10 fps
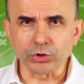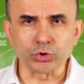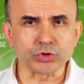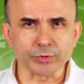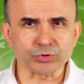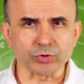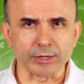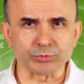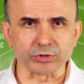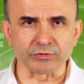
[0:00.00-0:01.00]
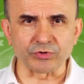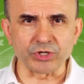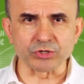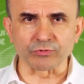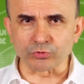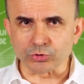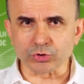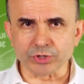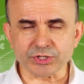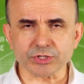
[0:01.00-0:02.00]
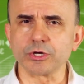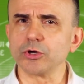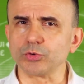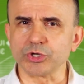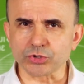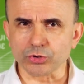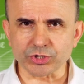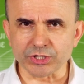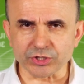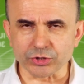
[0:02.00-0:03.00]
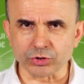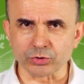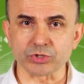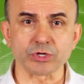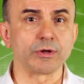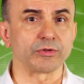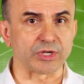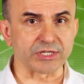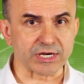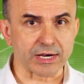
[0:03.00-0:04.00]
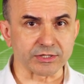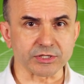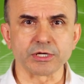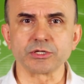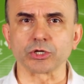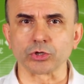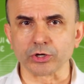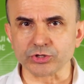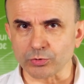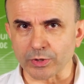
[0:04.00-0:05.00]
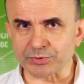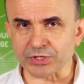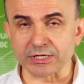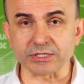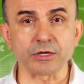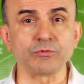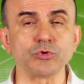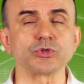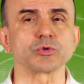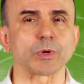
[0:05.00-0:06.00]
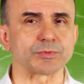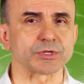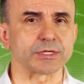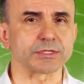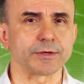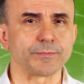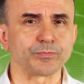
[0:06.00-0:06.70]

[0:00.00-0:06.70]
you subscribe to the feeds of futurists, research institutes, think tanks, technology websites, and futures websites.